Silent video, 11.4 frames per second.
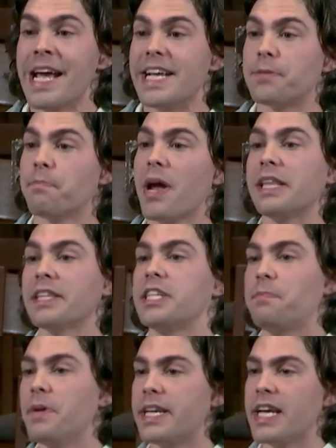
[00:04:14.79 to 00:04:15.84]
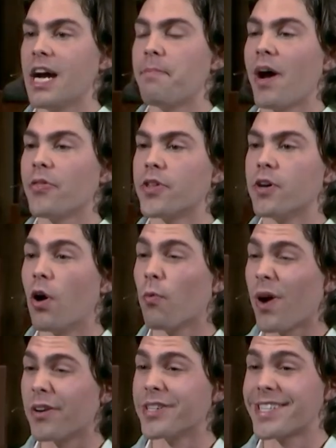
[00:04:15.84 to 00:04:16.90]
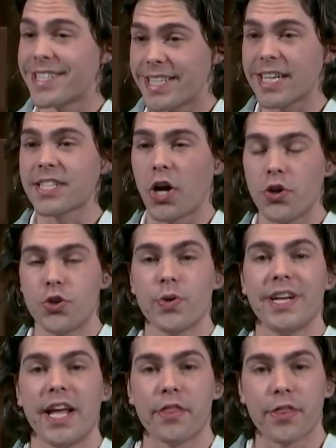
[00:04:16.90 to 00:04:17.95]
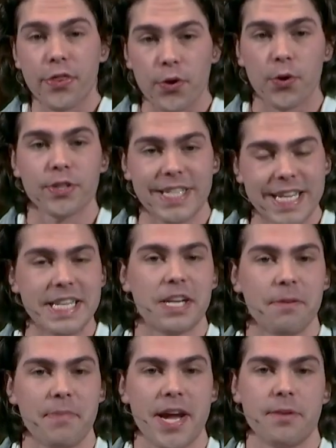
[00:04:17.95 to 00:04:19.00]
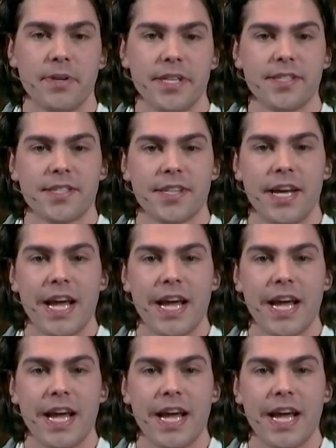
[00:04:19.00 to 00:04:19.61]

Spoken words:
he's mainly speaking about the around 613 commandments